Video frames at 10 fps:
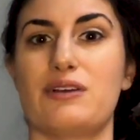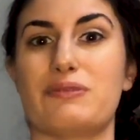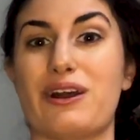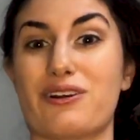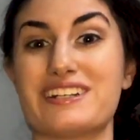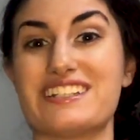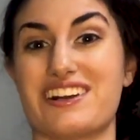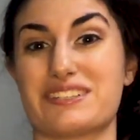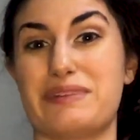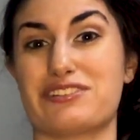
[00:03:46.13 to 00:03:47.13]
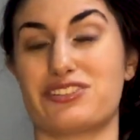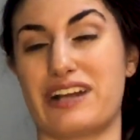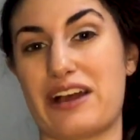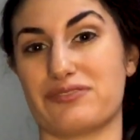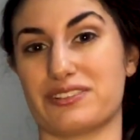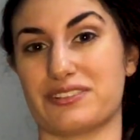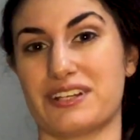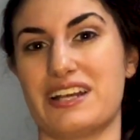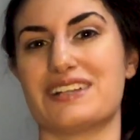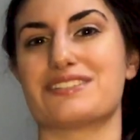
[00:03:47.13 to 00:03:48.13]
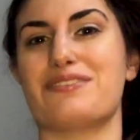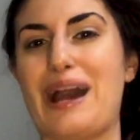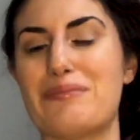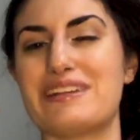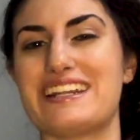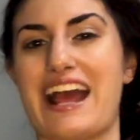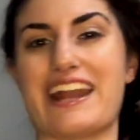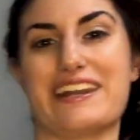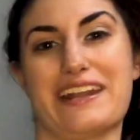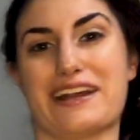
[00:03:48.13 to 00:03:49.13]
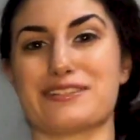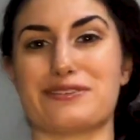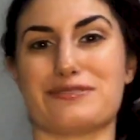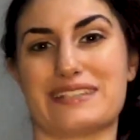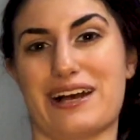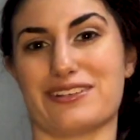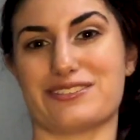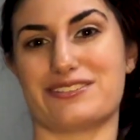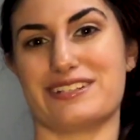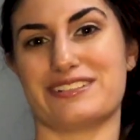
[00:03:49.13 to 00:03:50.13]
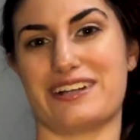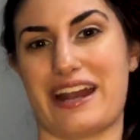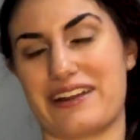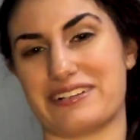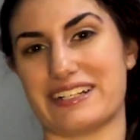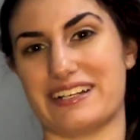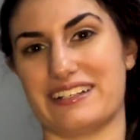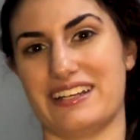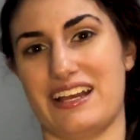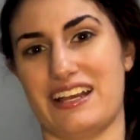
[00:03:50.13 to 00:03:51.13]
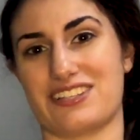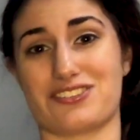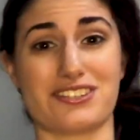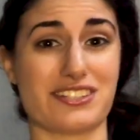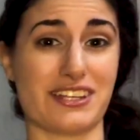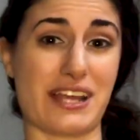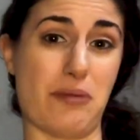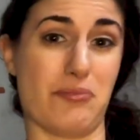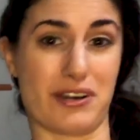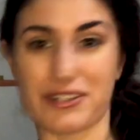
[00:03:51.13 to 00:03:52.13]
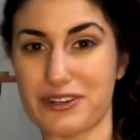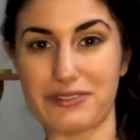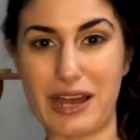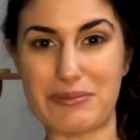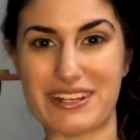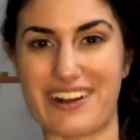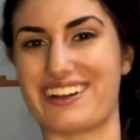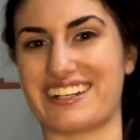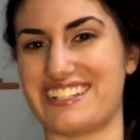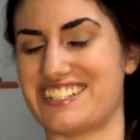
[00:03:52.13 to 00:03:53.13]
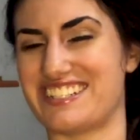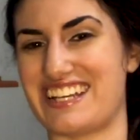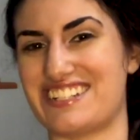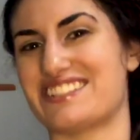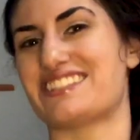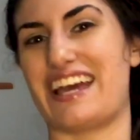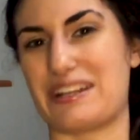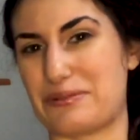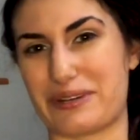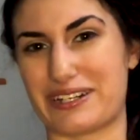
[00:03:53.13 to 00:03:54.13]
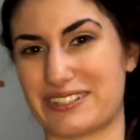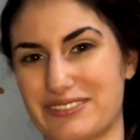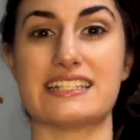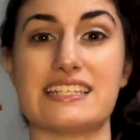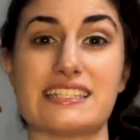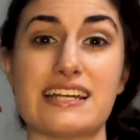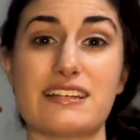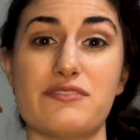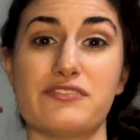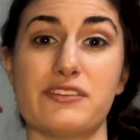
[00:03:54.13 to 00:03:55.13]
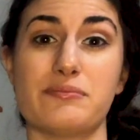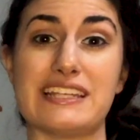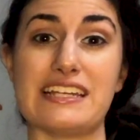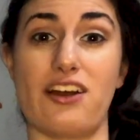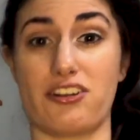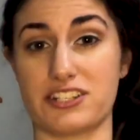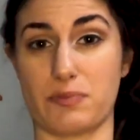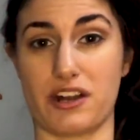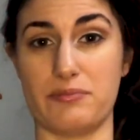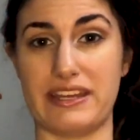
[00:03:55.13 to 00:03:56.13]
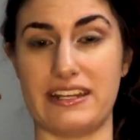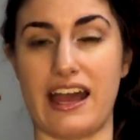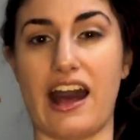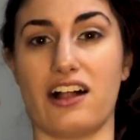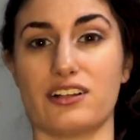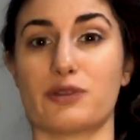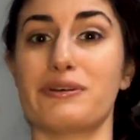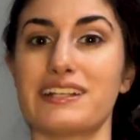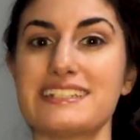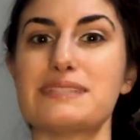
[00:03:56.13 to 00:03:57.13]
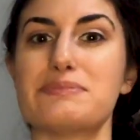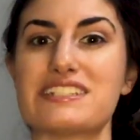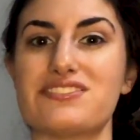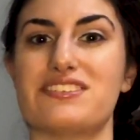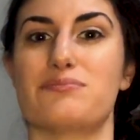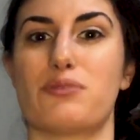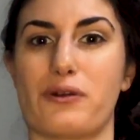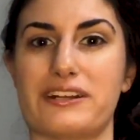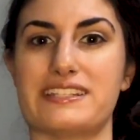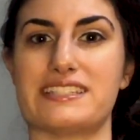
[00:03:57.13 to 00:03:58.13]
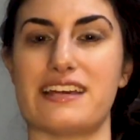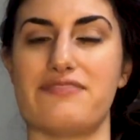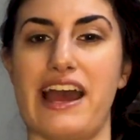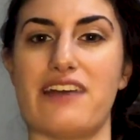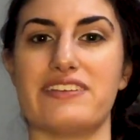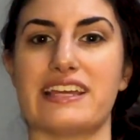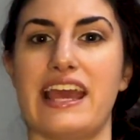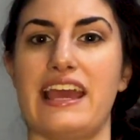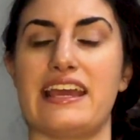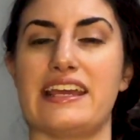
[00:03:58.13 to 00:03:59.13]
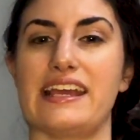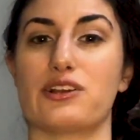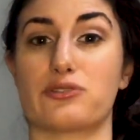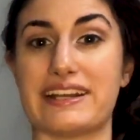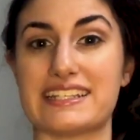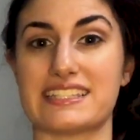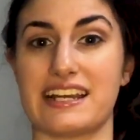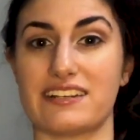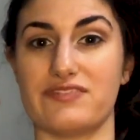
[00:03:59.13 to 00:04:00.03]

We already talked about travel, so how many nice hotels are in your area? Stars like Margot Robbie aren't going to stay just anywhere. Since I come from the art department, I'll quickly speak to the importance of having a great sign